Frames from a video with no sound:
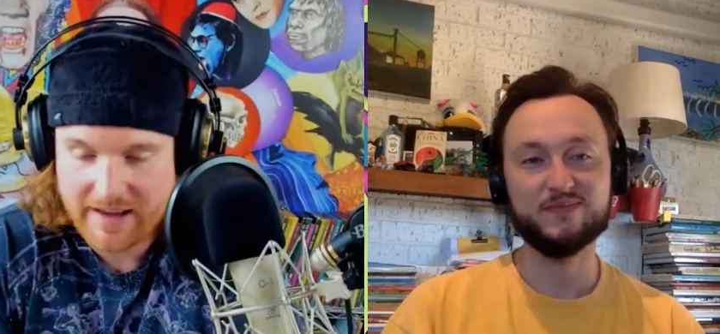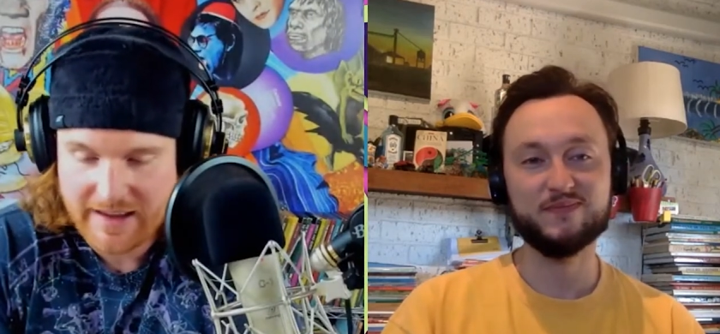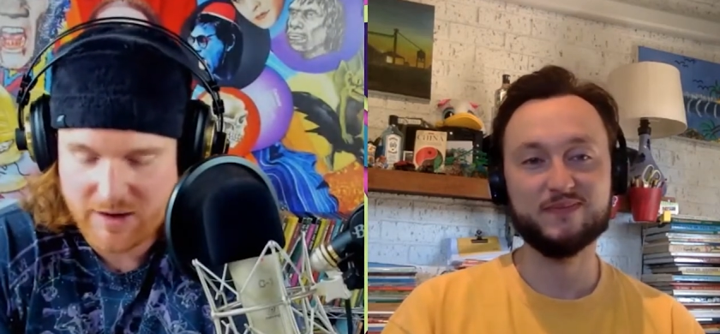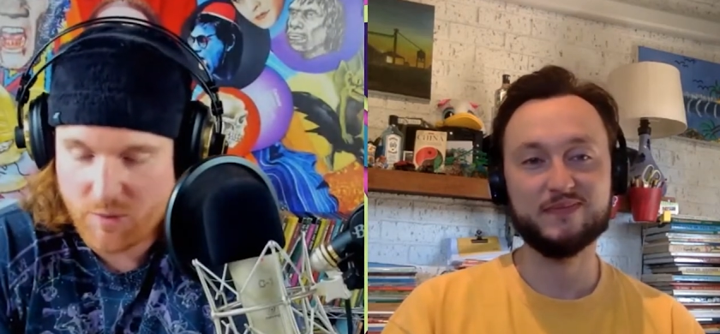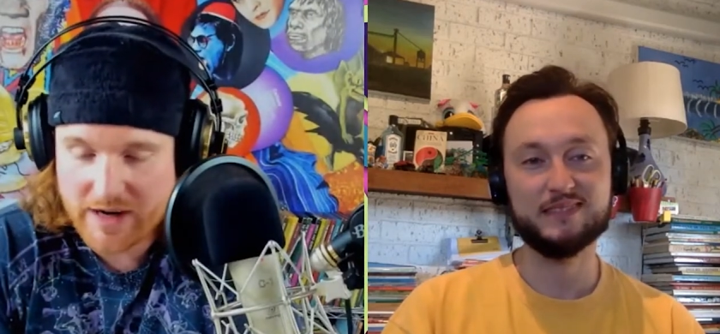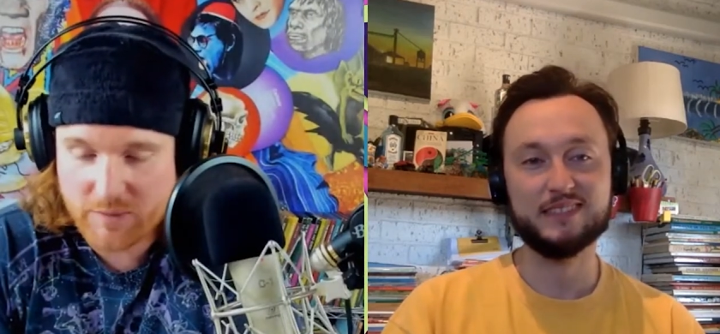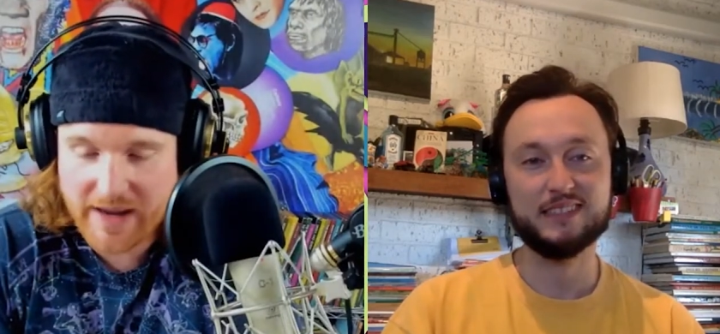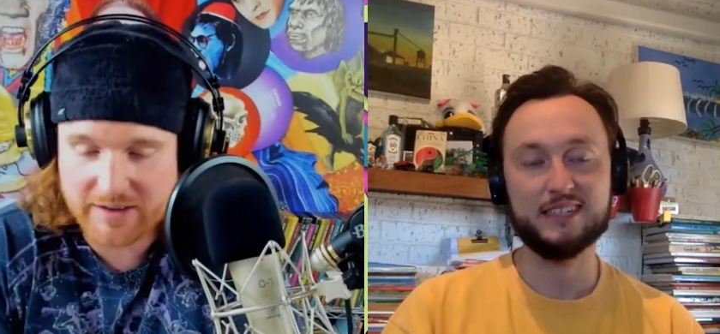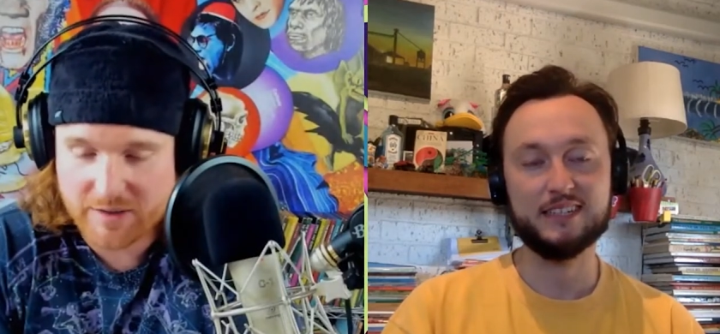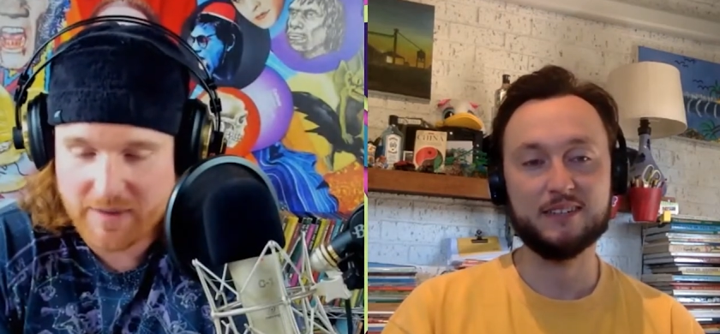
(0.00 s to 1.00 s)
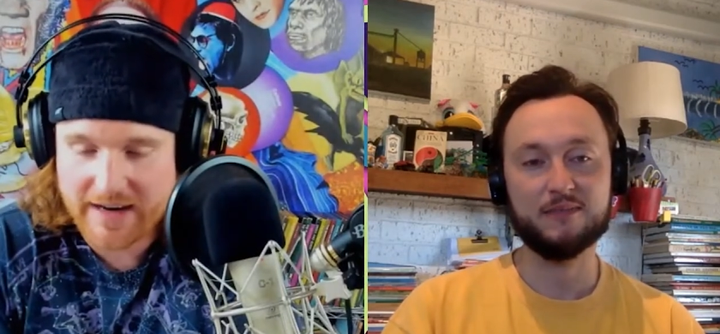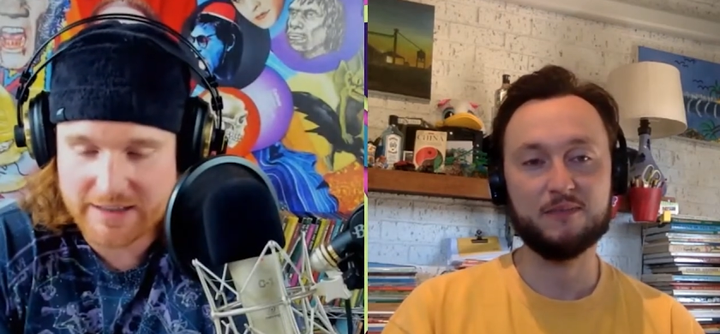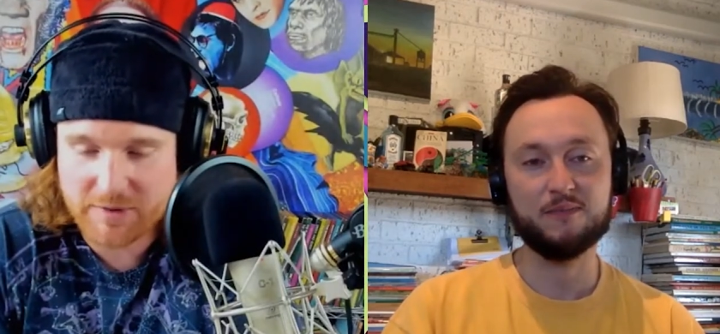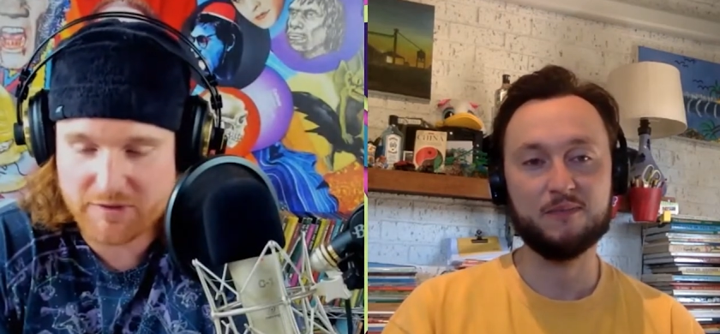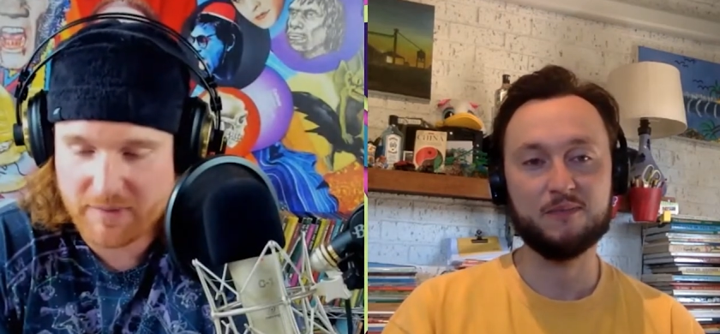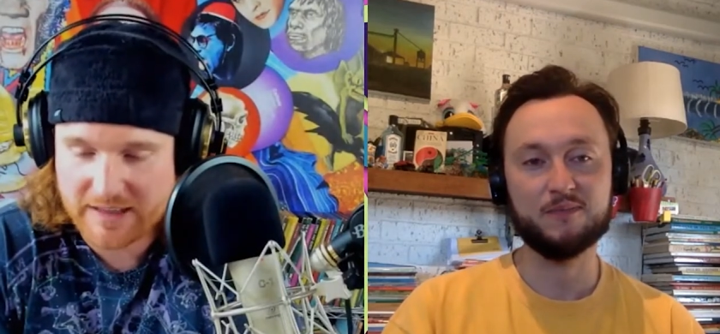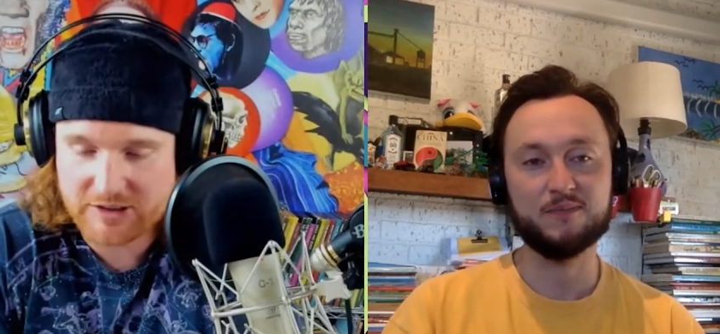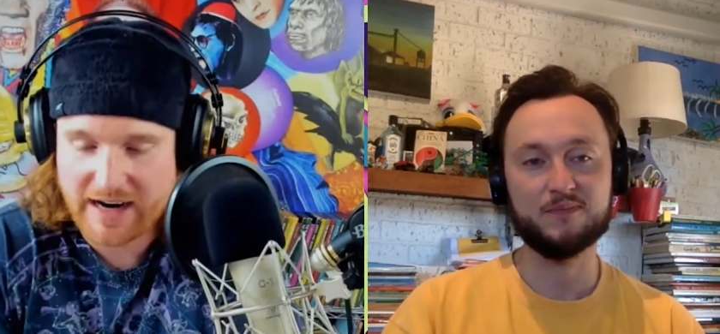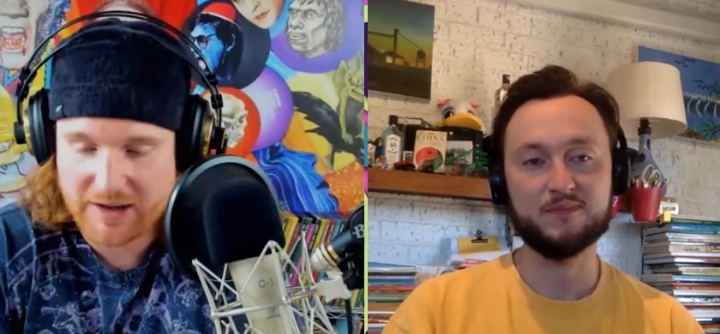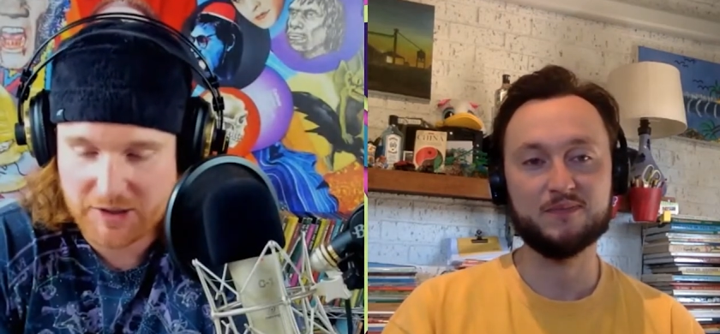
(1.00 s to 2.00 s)
Speaker 1: in a weird way, it reminds me of my
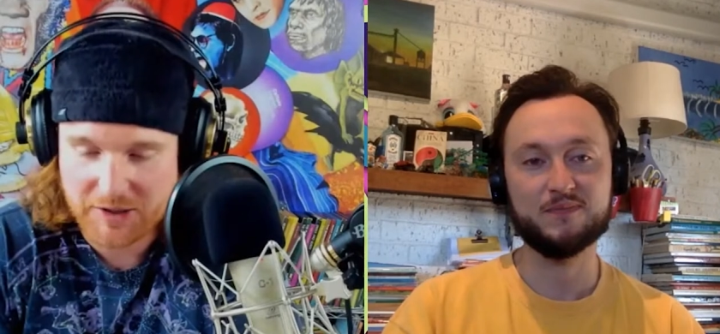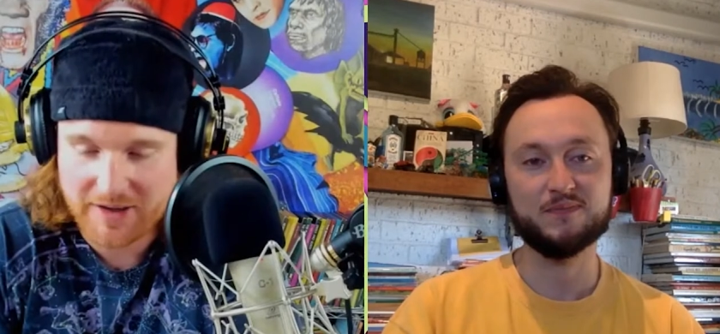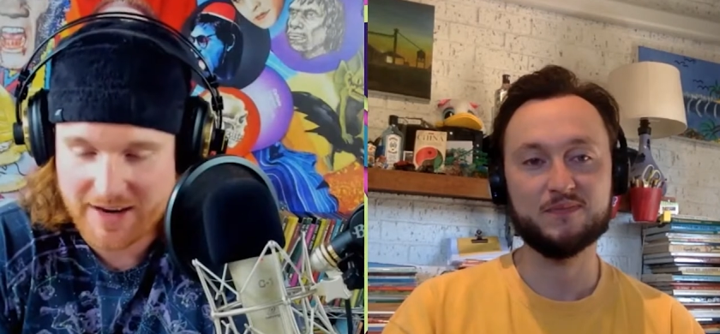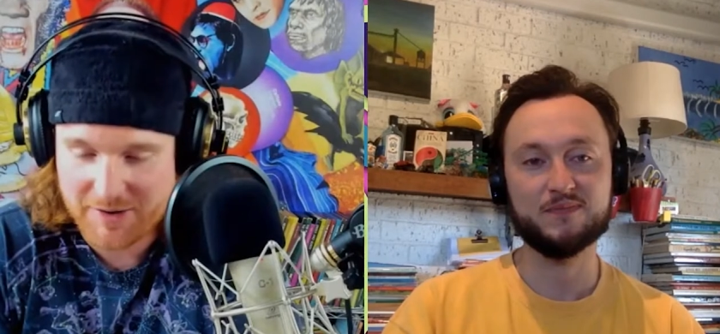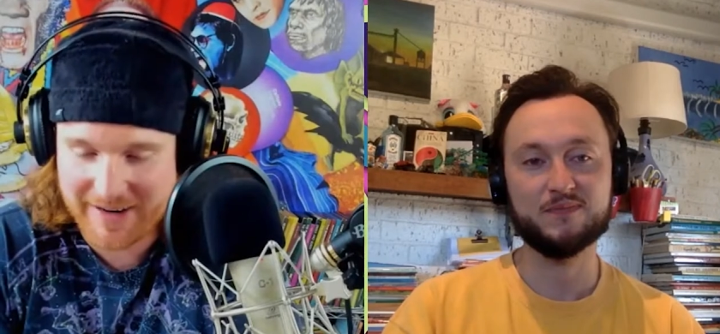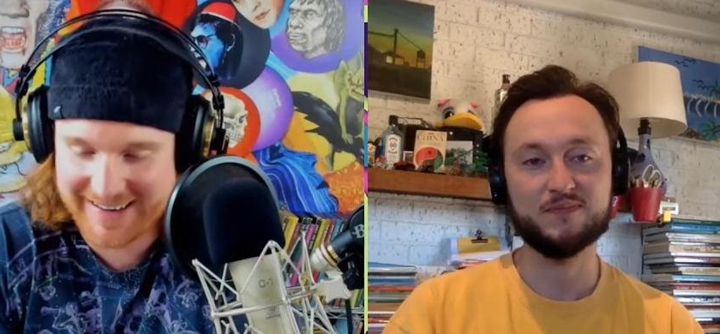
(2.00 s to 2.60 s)
childhood. I,